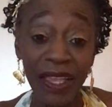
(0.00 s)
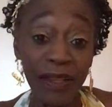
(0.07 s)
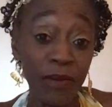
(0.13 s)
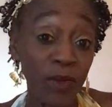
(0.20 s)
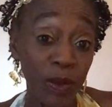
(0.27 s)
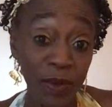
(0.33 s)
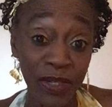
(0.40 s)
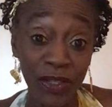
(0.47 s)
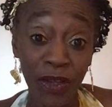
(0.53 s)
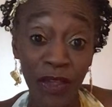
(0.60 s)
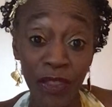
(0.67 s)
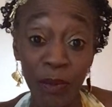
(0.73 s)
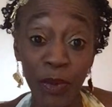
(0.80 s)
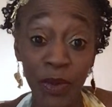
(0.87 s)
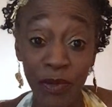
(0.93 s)
well, we start
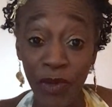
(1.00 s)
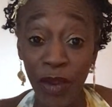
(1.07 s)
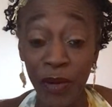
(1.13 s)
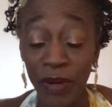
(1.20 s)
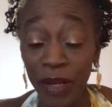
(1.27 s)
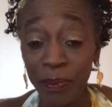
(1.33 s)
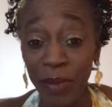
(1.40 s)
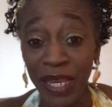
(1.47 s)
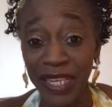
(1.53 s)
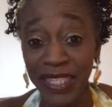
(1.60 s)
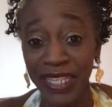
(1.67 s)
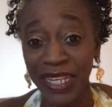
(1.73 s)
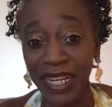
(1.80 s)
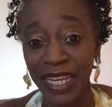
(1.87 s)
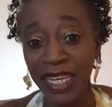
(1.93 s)
the ball rolling
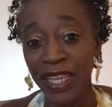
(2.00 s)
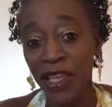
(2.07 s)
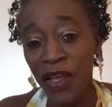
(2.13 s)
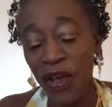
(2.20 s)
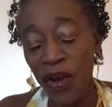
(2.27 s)
basically